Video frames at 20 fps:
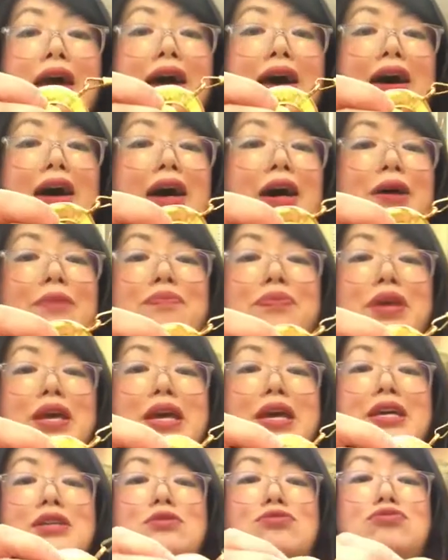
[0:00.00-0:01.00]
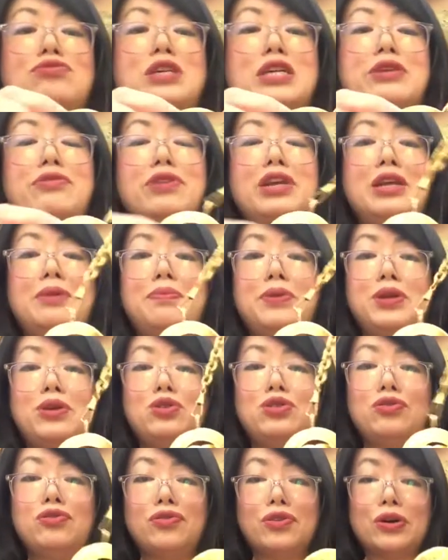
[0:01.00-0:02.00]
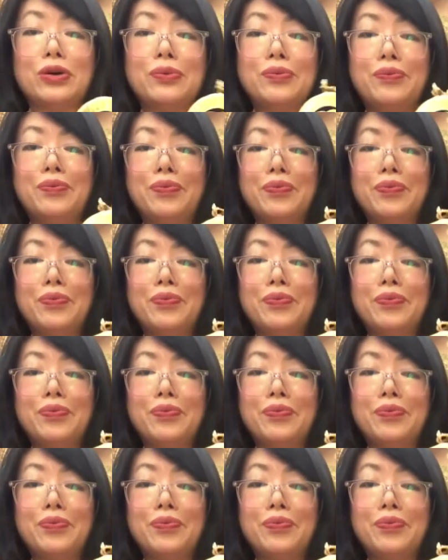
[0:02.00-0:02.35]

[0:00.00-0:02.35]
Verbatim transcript: Um, it is really, really beautiful.